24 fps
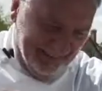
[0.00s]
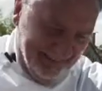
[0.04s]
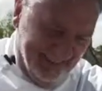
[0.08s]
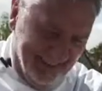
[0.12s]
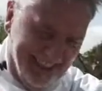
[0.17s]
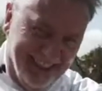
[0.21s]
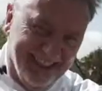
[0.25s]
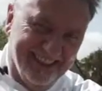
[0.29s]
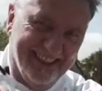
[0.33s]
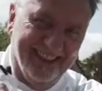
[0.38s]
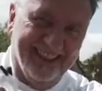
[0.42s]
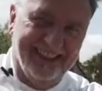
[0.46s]

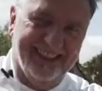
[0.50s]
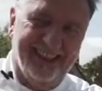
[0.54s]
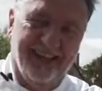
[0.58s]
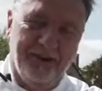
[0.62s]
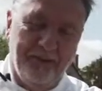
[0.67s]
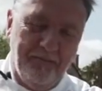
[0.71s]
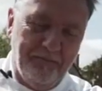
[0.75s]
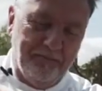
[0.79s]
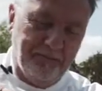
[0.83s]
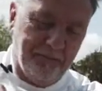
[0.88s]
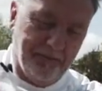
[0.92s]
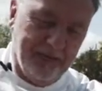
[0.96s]
Okay,
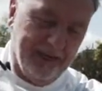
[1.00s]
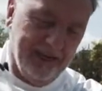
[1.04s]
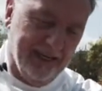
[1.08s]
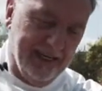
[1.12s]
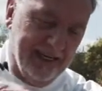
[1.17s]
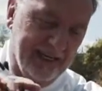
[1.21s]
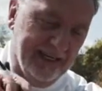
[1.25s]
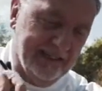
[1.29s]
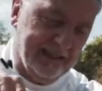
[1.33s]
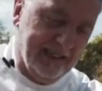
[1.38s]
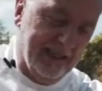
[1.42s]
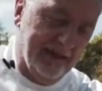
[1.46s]
so
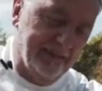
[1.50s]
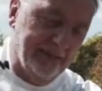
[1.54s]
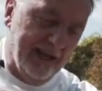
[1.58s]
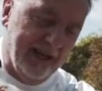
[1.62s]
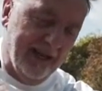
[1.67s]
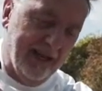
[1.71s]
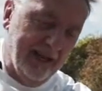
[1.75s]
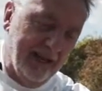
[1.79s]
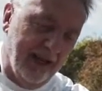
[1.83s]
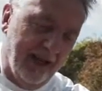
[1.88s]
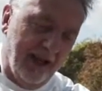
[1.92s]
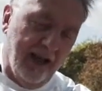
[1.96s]
voilà, très
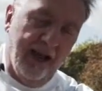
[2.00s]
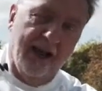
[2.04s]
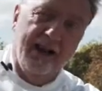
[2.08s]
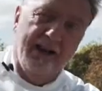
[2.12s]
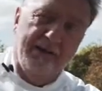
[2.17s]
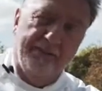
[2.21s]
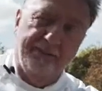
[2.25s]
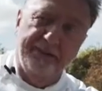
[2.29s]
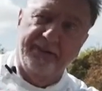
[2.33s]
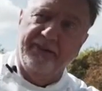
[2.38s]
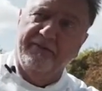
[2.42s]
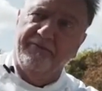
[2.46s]
bien.
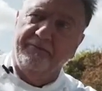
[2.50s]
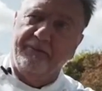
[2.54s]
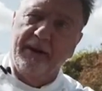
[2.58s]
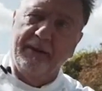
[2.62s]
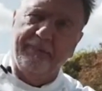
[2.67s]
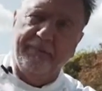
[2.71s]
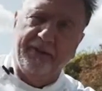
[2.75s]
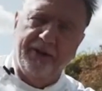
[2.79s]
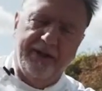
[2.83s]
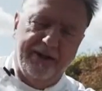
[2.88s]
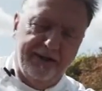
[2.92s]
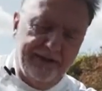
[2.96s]
A bit of
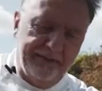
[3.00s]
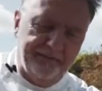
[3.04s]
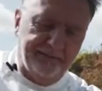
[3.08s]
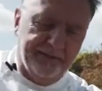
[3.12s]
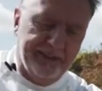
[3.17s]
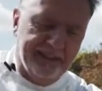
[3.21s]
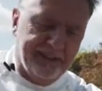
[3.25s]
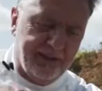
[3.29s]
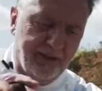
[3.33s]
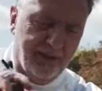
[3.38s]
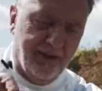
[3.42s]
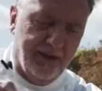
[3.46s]
pepper,
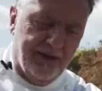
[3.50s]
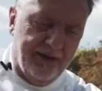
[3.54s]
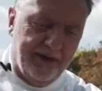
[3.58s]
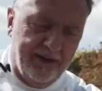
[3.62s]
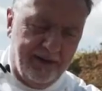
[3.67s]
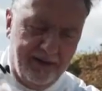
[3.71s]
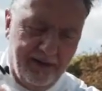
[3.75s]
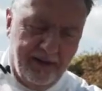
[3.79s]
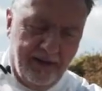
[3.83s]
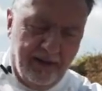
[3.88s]
let's go on.